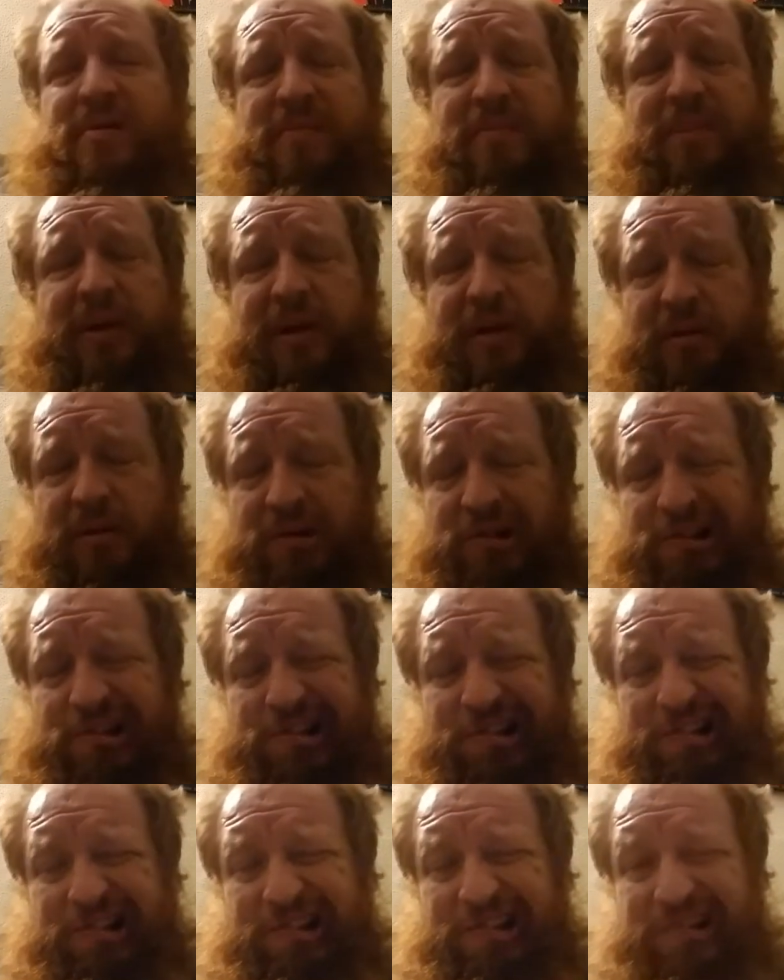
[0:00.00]
But
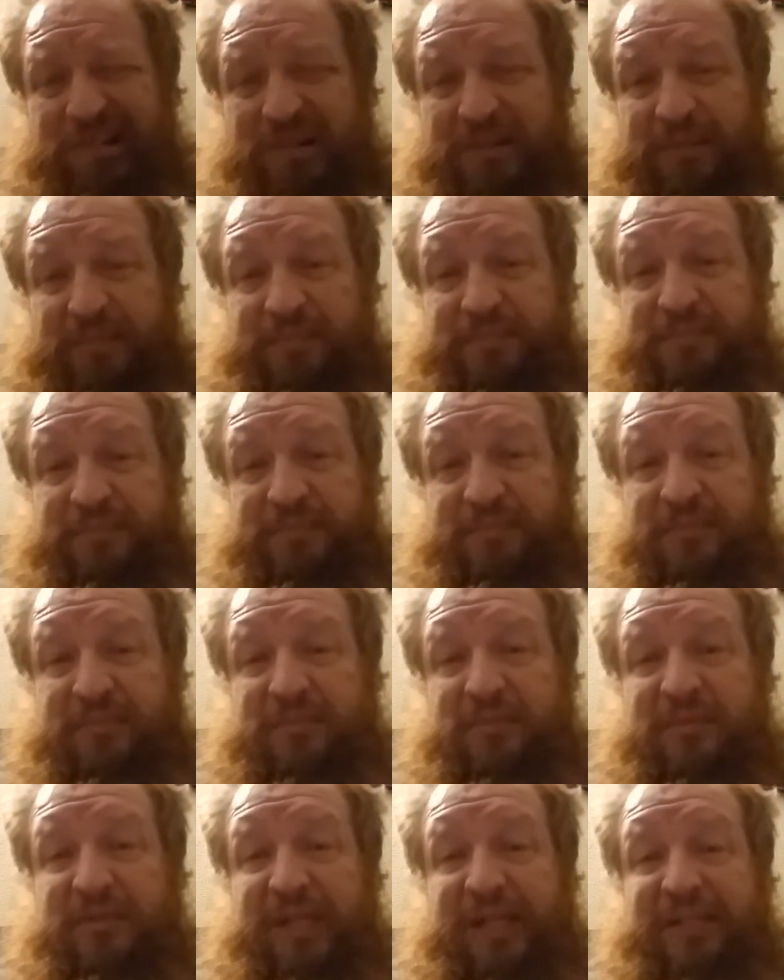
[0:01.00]

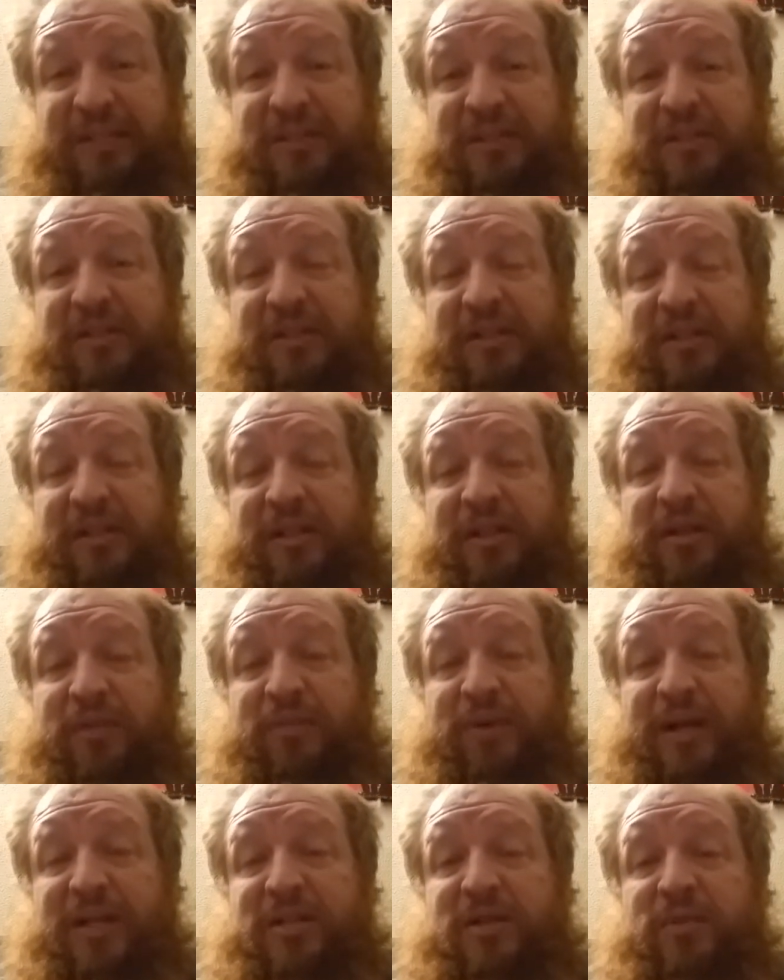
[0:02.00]
that's the
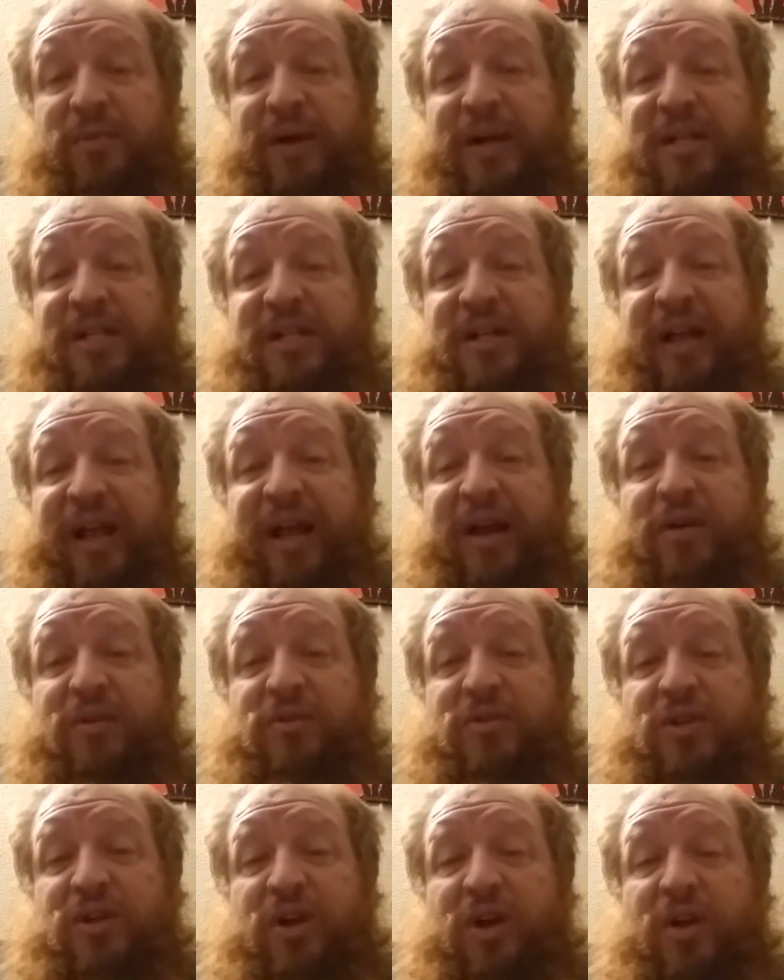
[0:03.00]
Restoration Ale
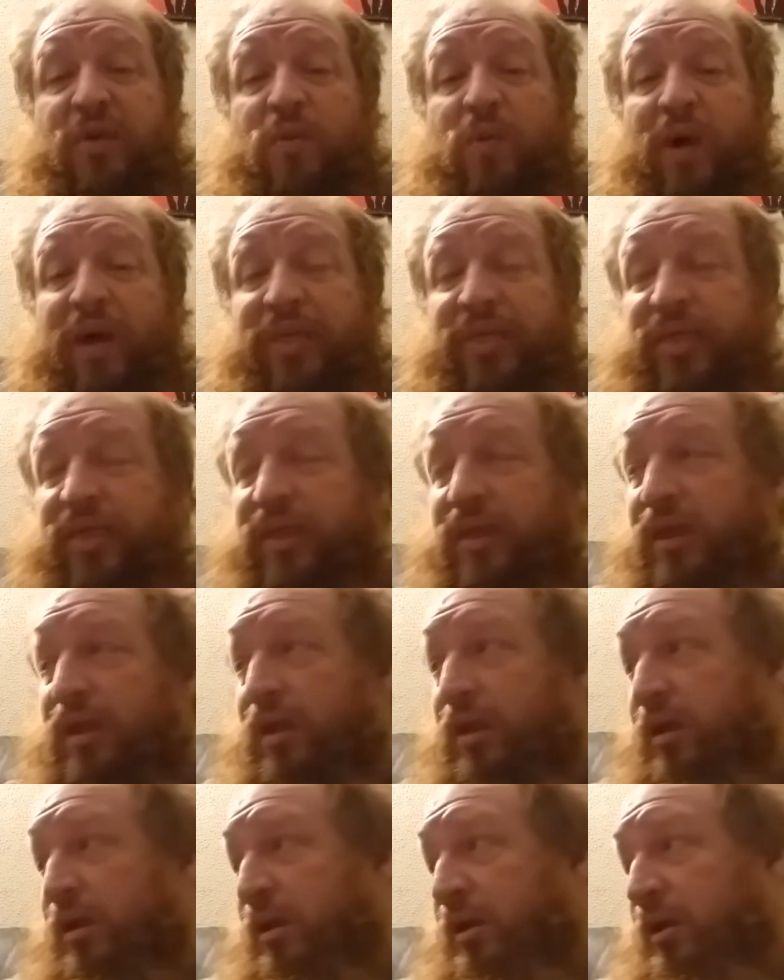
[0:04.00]
is good with
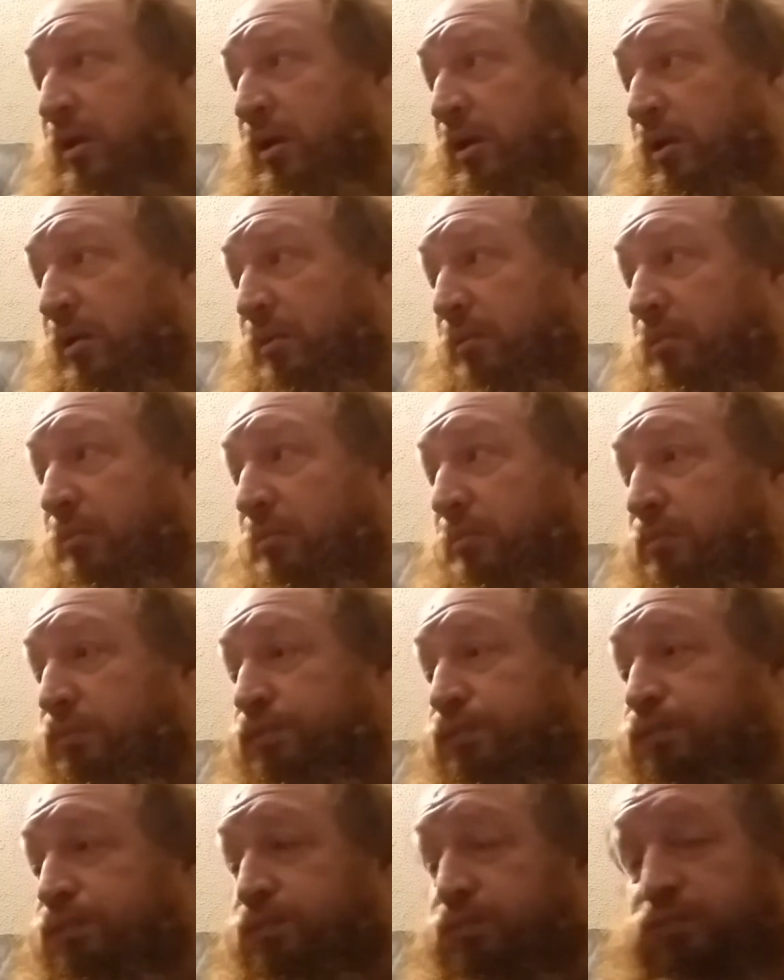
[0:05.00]

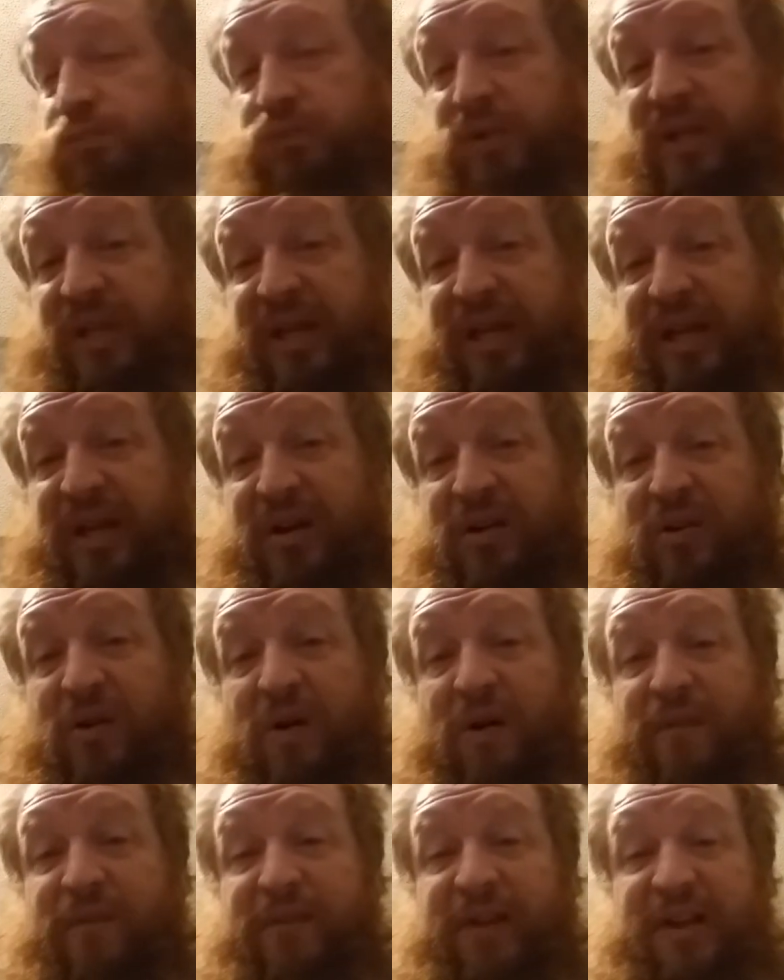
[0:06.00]
when you're eating
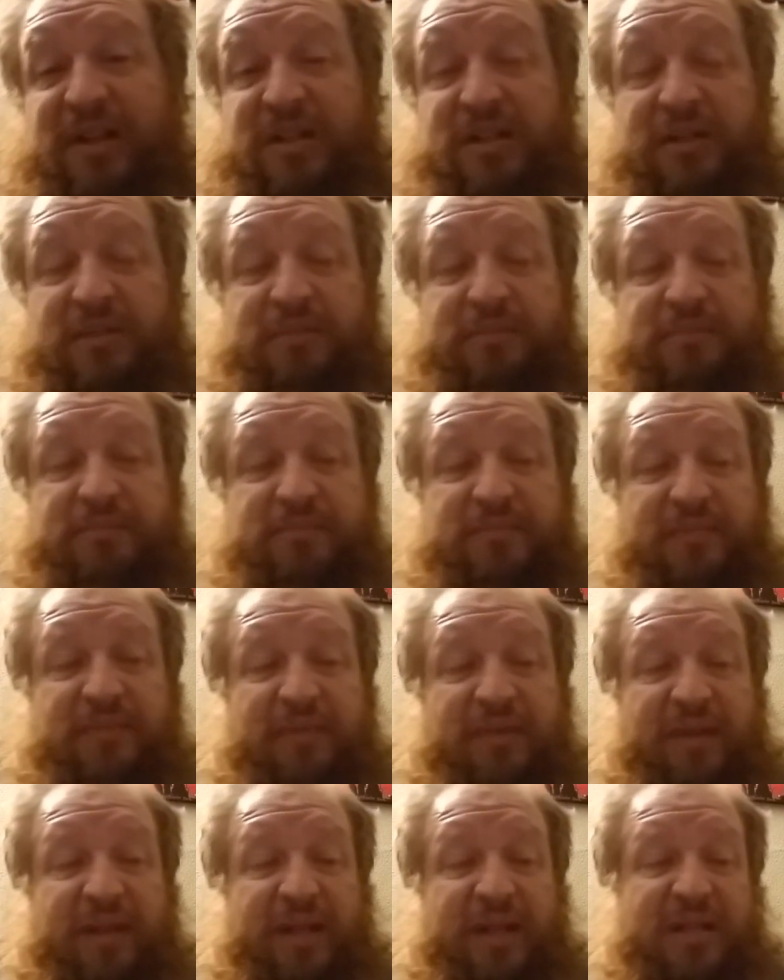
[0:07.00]
crawfish.
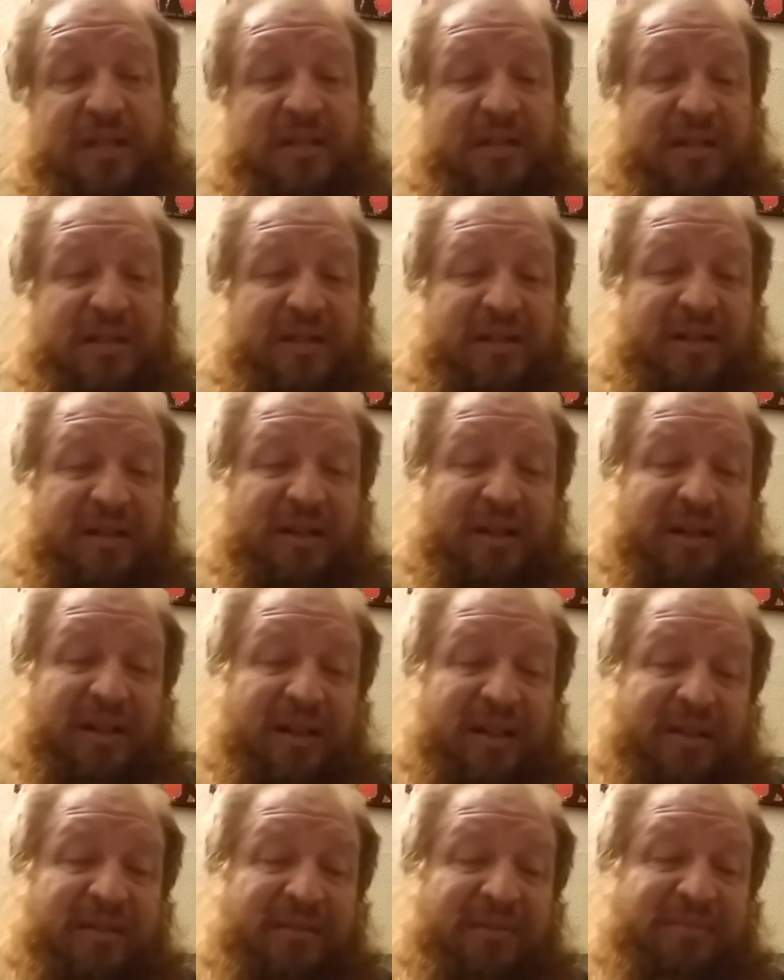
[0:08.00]
This,
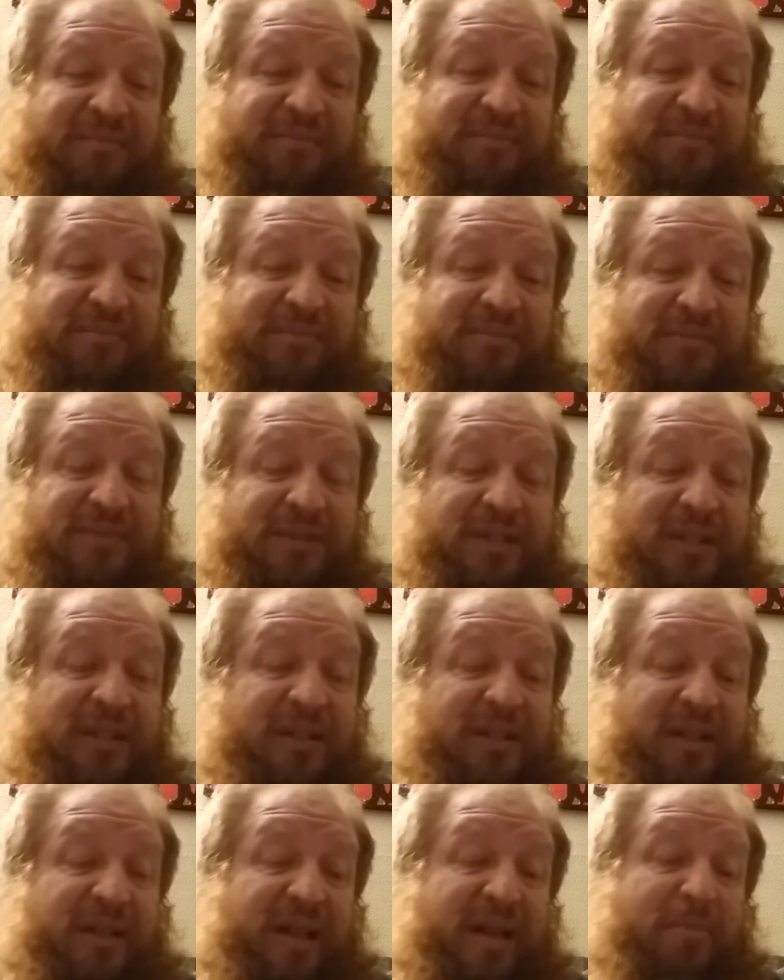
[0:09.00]
the
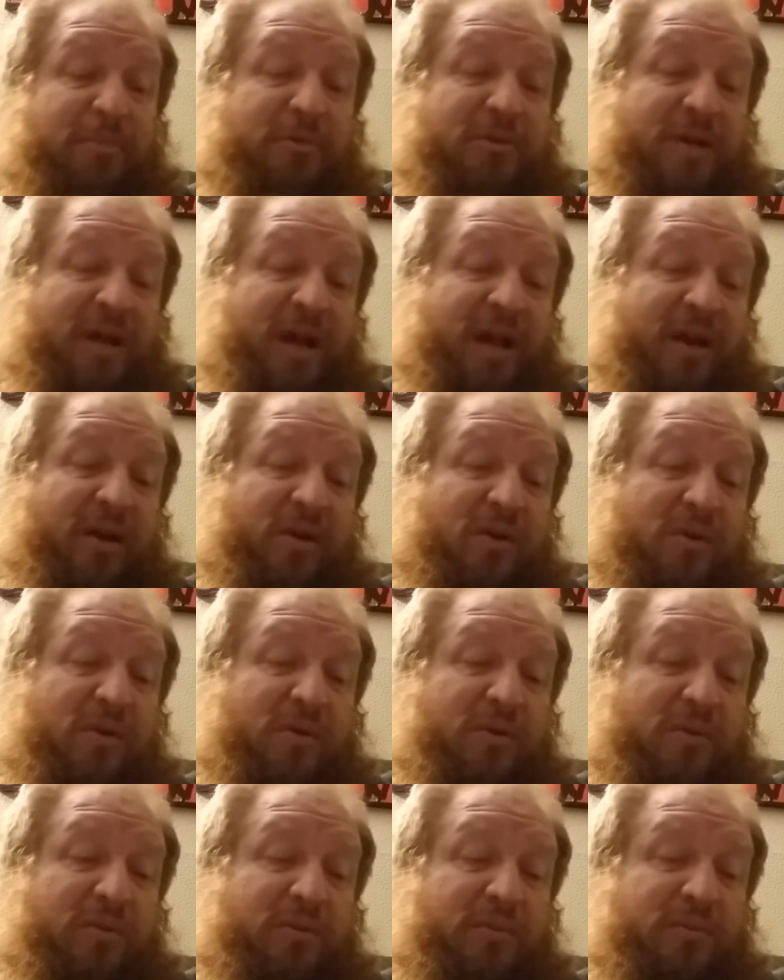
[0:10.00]
label's kind of
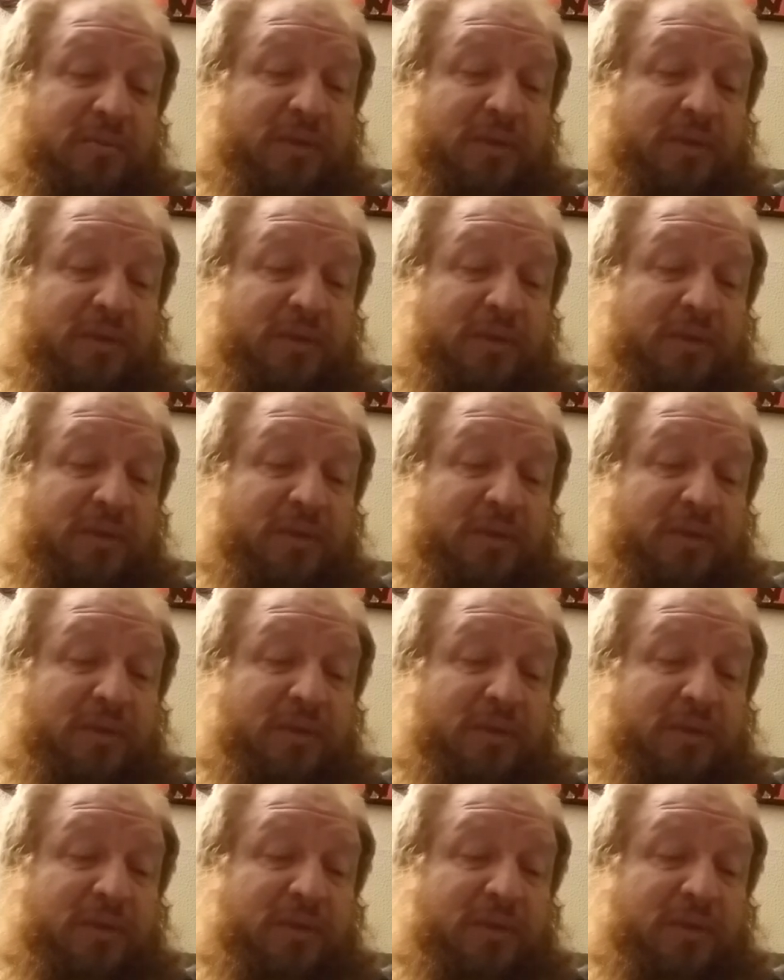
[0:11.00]
cool.